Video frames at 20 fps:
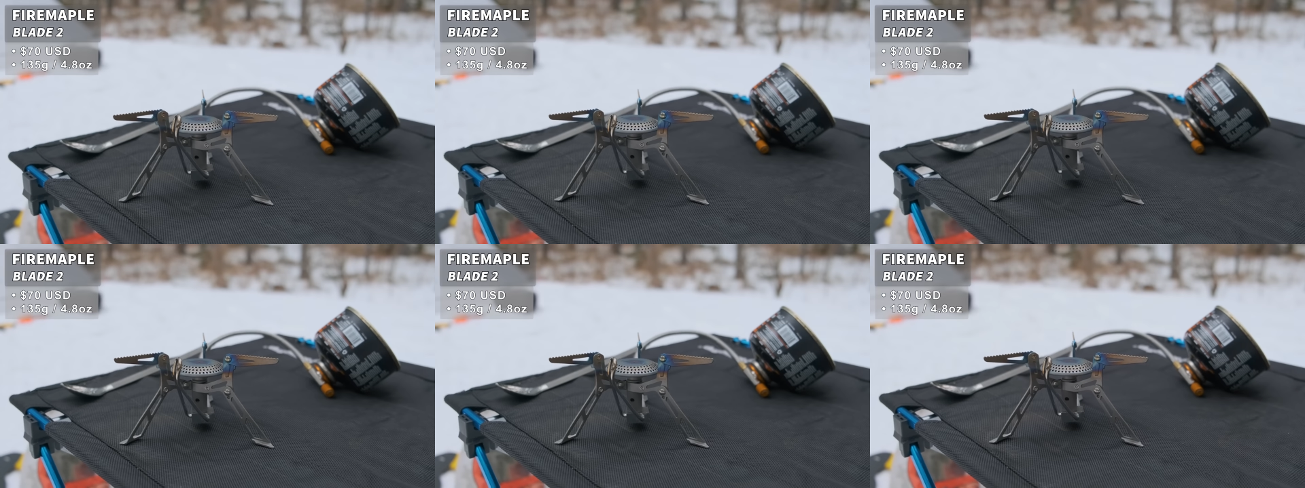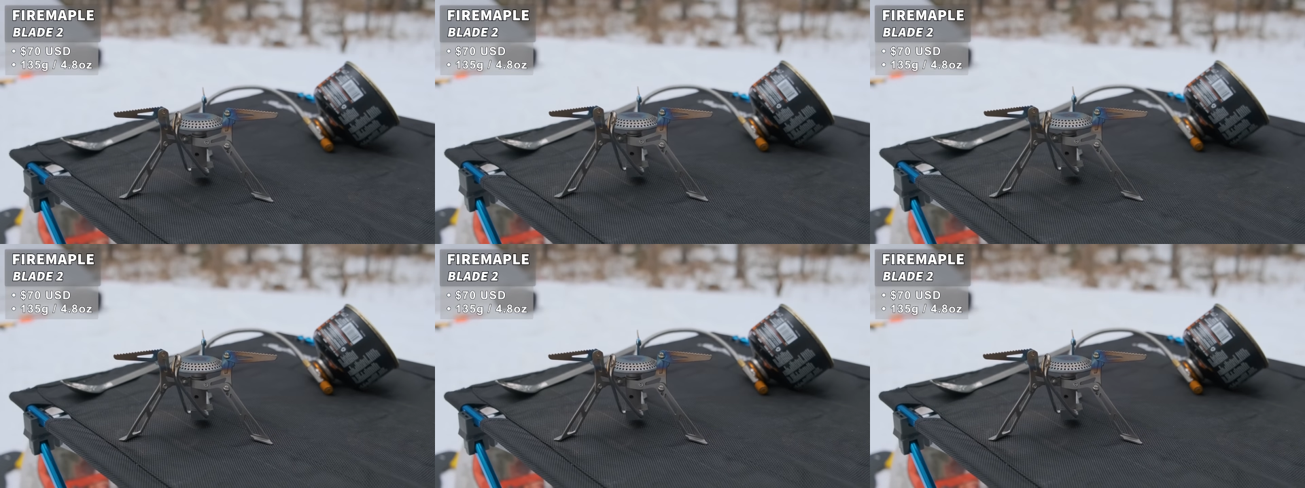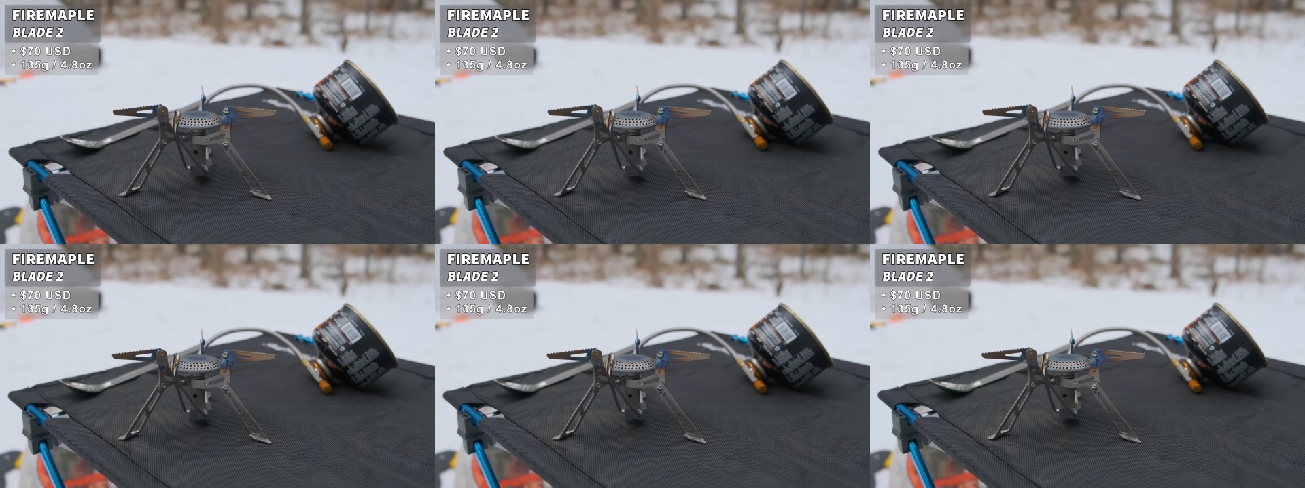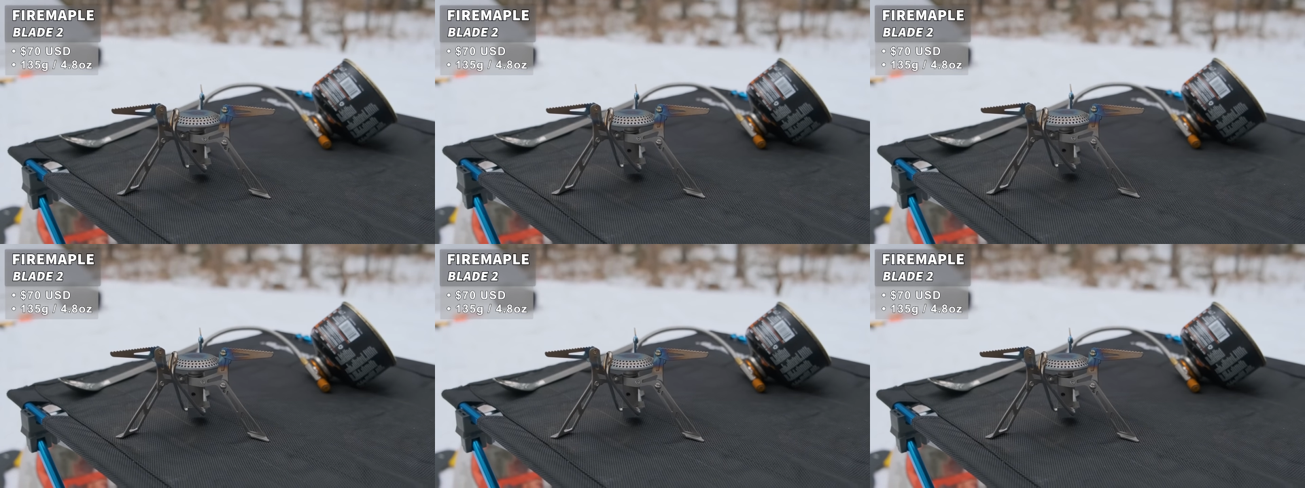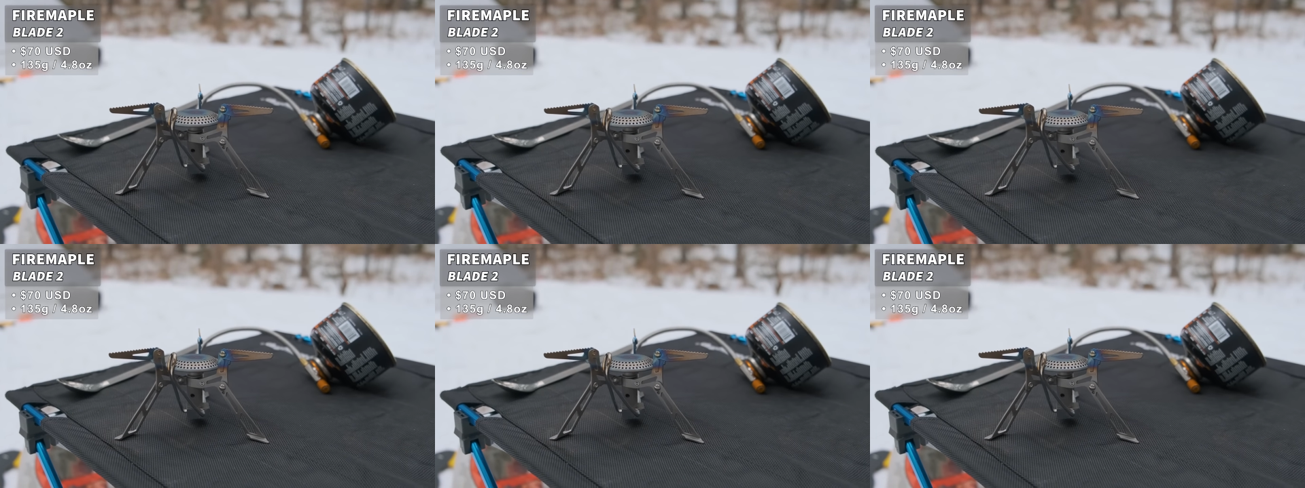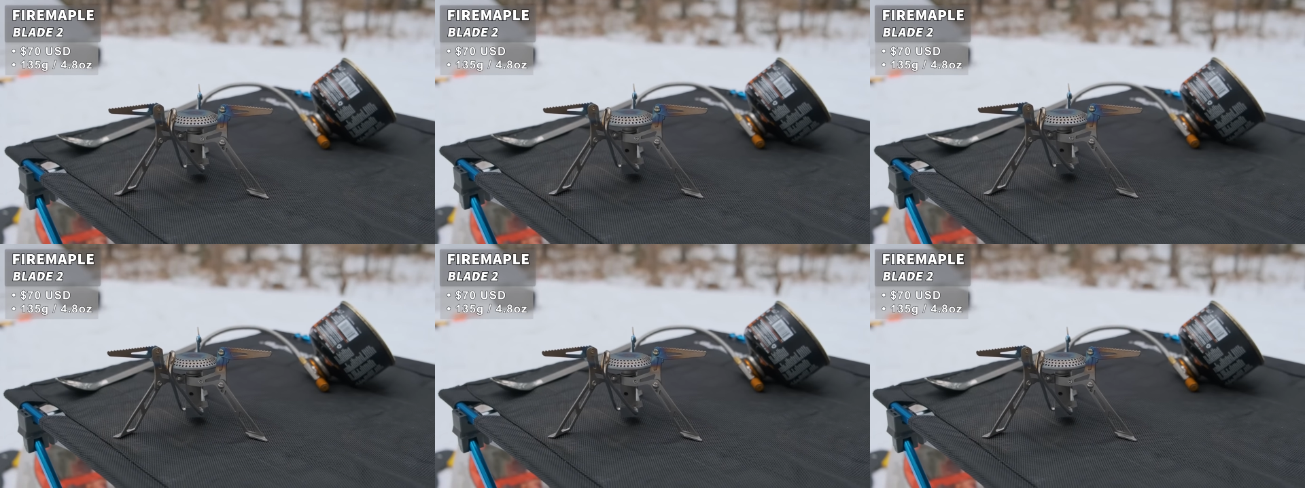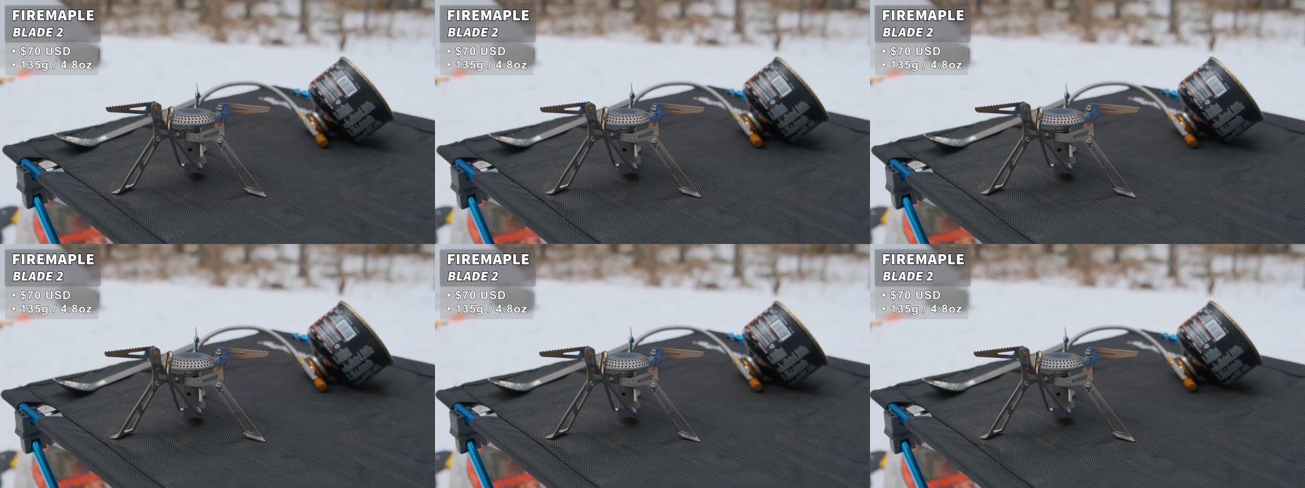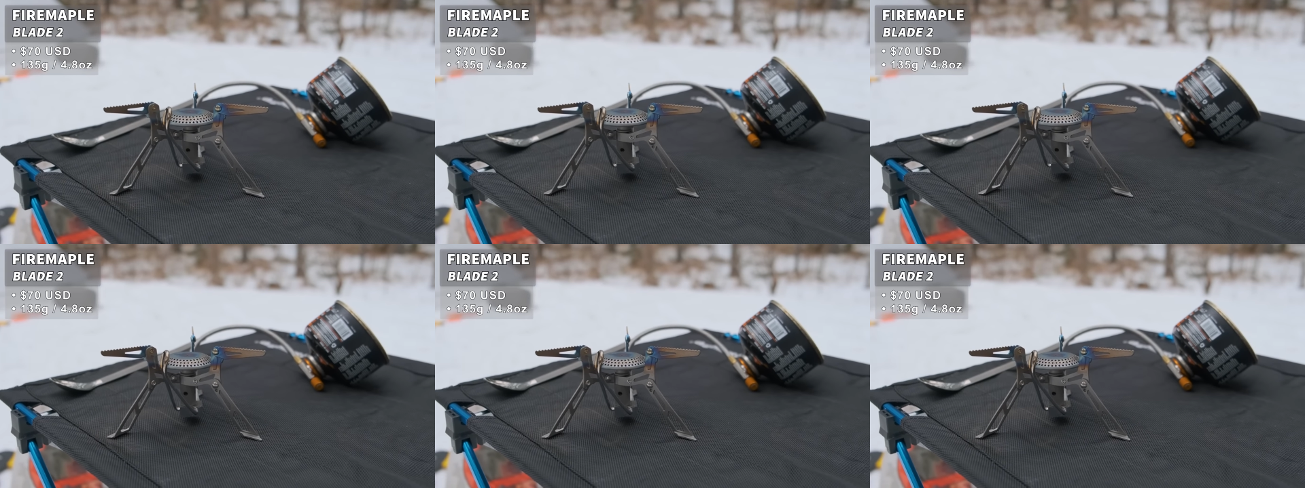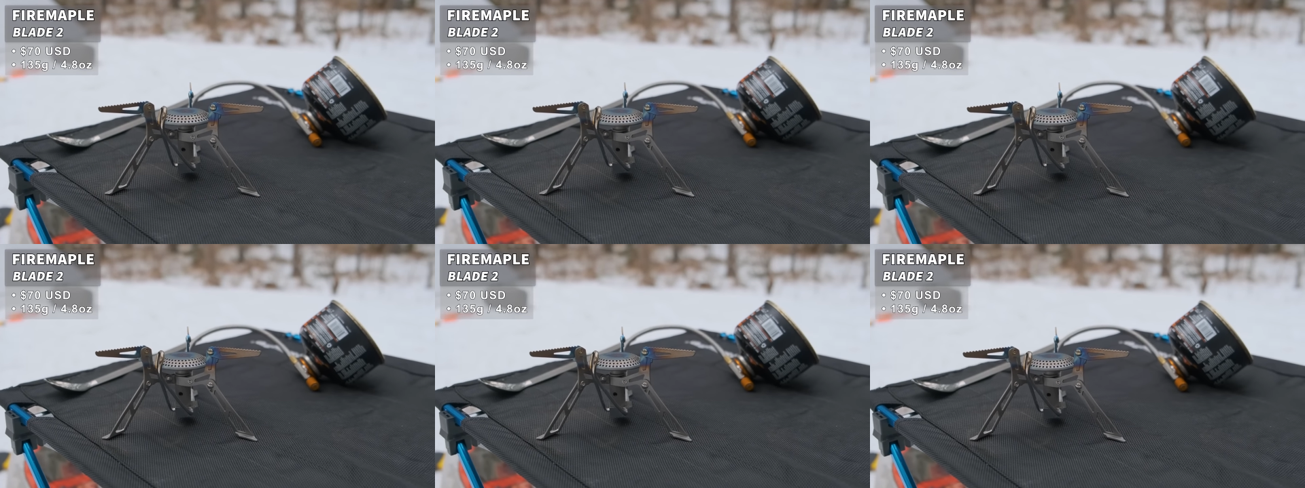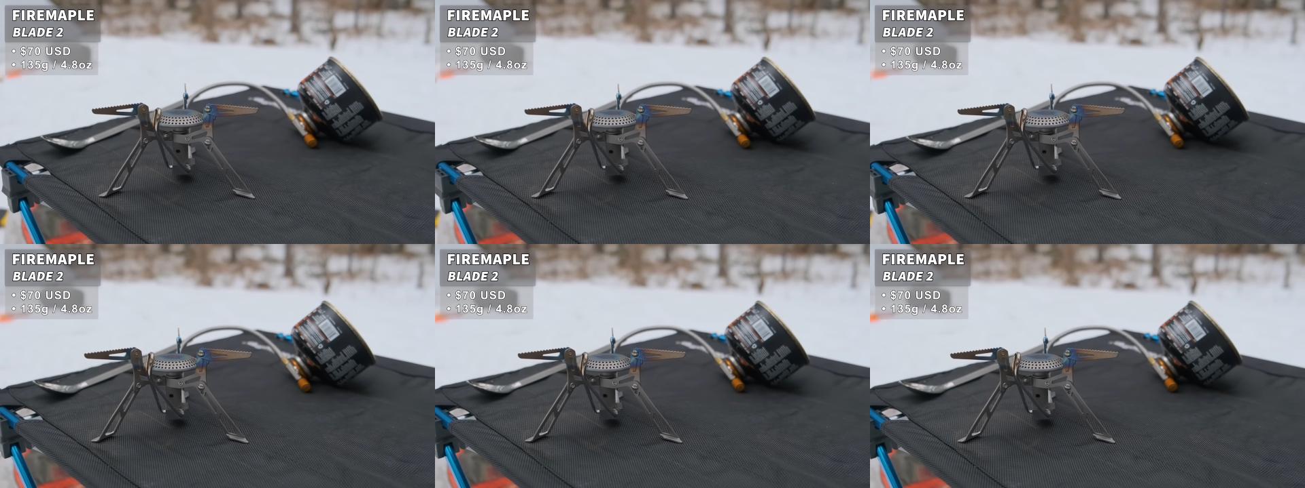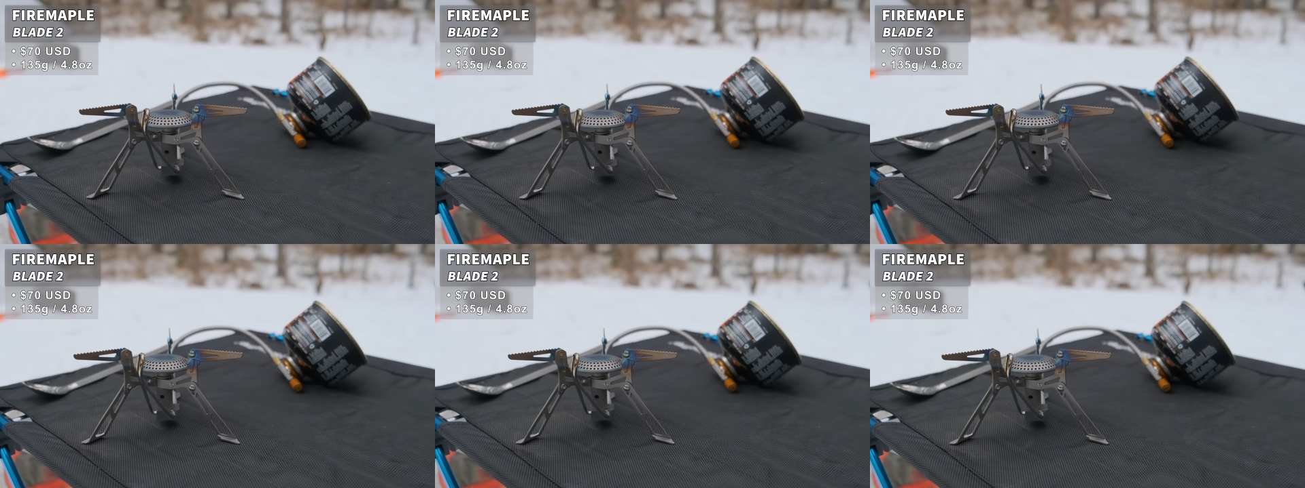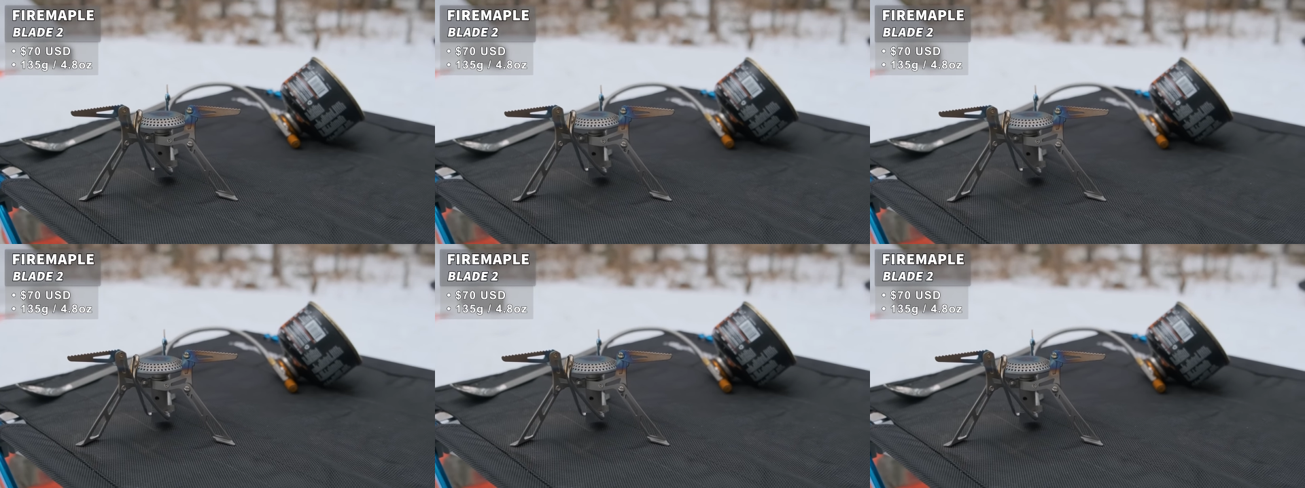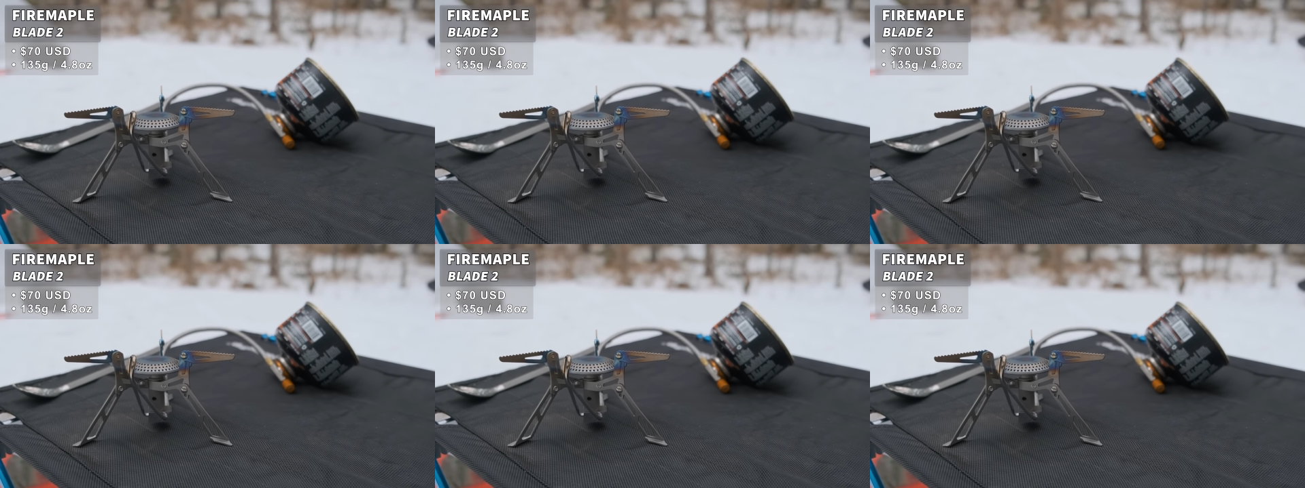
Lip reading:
Nobody's mouth can be seen.